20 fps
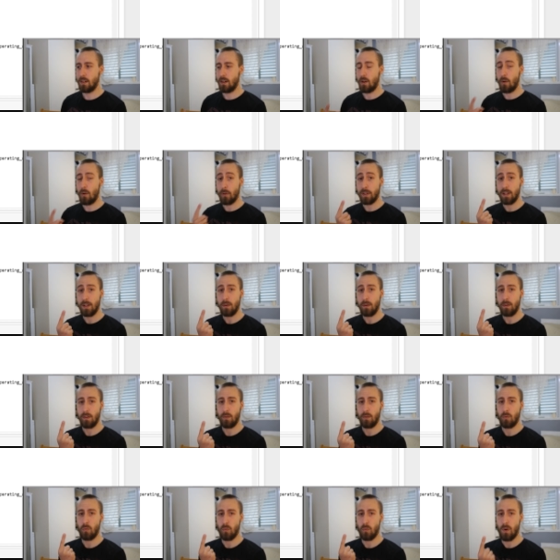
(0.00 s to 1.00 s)
only
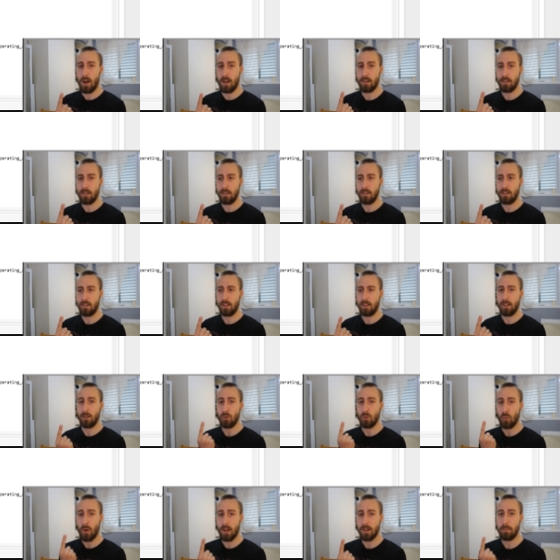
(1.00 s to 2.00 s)
one
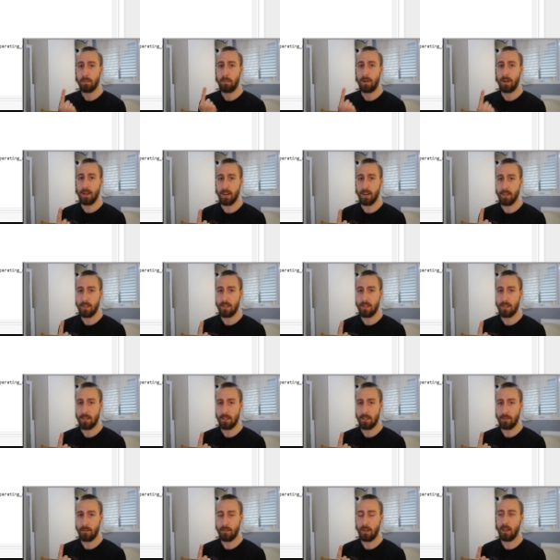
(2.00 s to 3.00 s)
in one
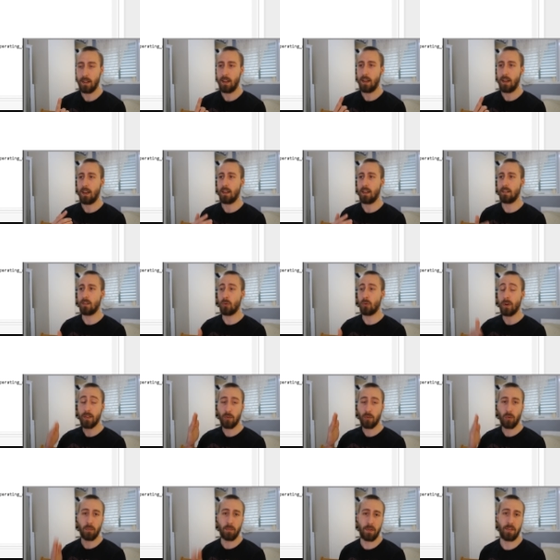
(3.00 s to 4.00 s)
place and the
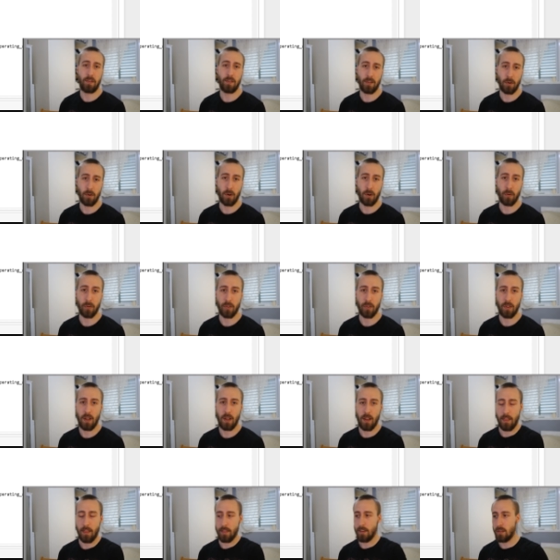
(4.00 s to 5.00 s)
rest will be zeros.
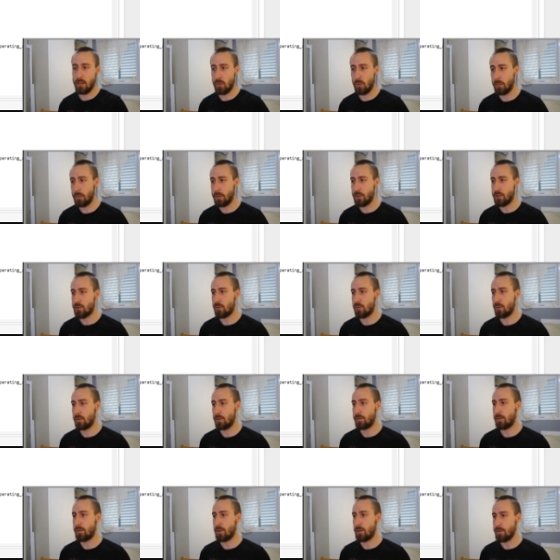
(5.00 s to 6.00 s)
And this will be true
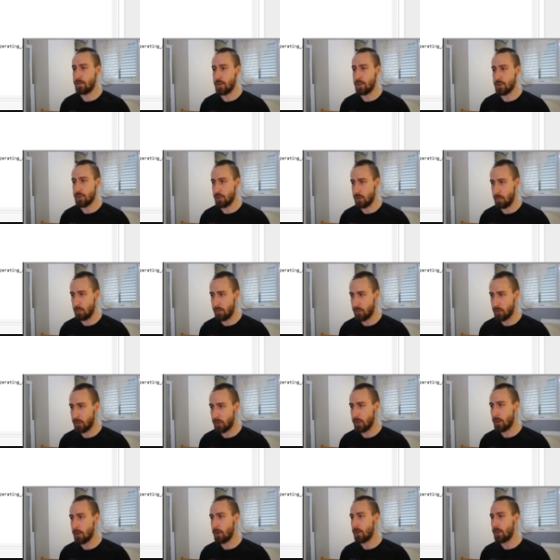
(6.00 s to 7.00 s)
for vision
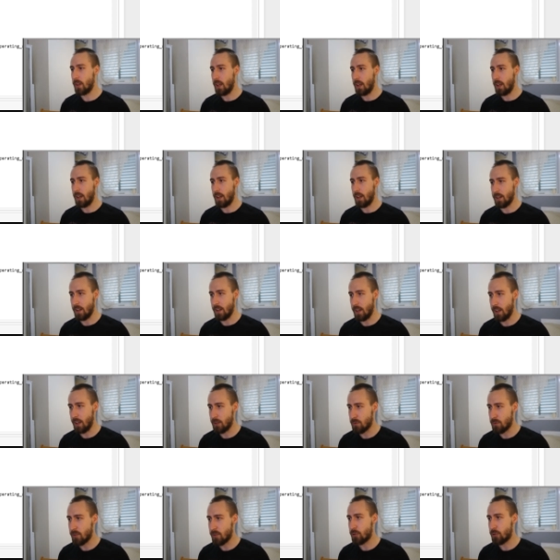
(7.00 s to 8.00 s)
obscured and head
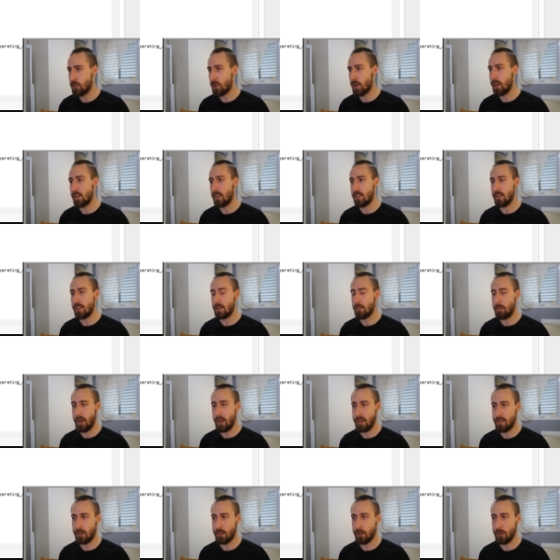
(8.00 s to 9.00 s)
restraints and
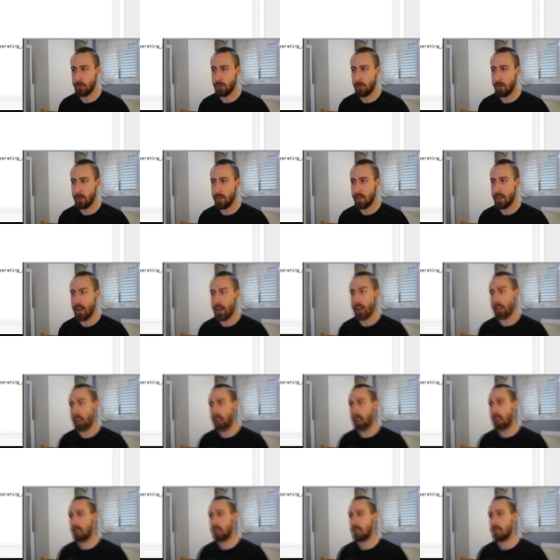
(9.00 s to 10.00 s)
passing on roll sag.
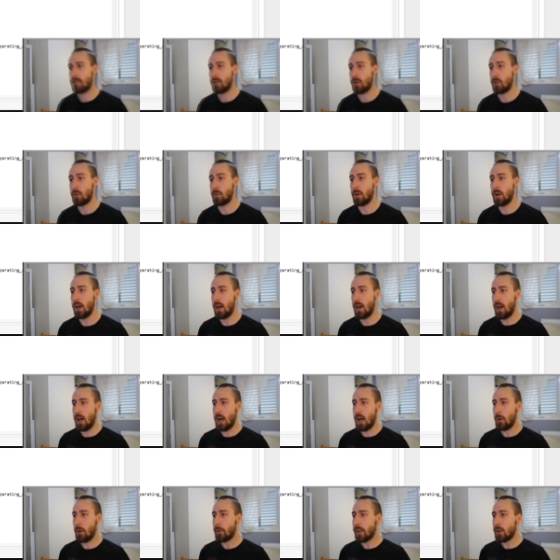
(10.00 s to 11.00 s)
So
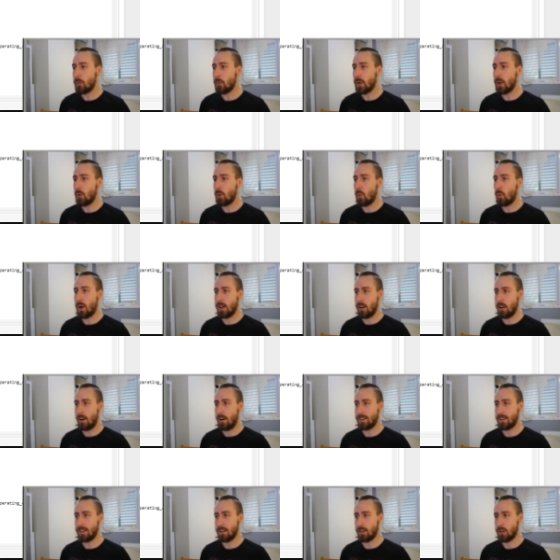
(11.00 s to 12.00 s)
how can we
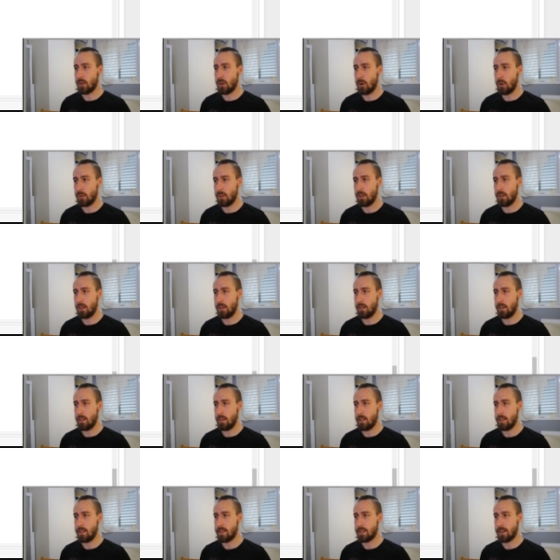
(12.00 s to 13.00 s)
one-hot encode
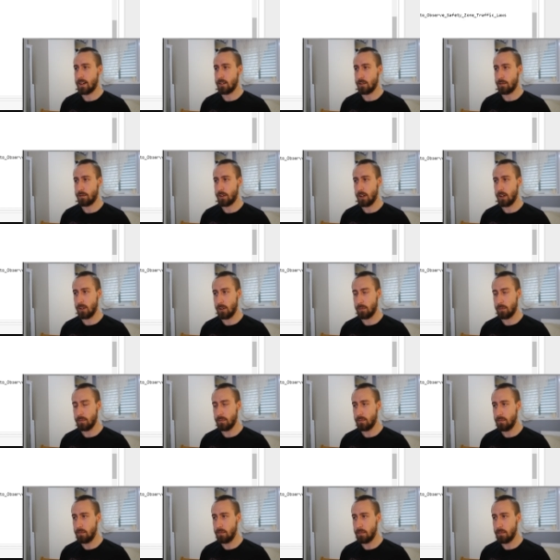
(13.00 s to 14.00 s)
this kind of column
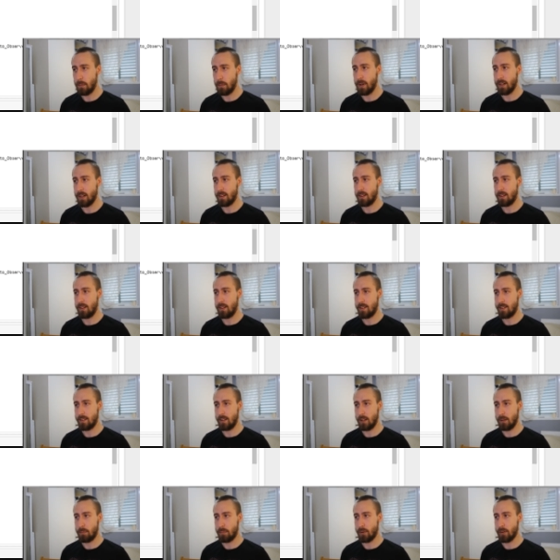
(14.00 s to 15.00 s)
but
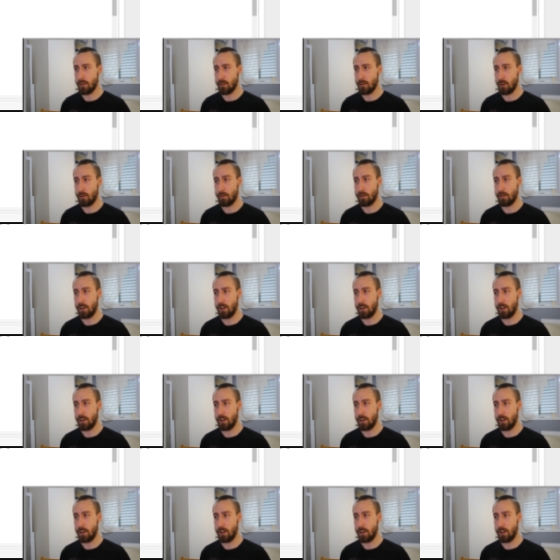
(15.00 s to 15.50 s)
still preserve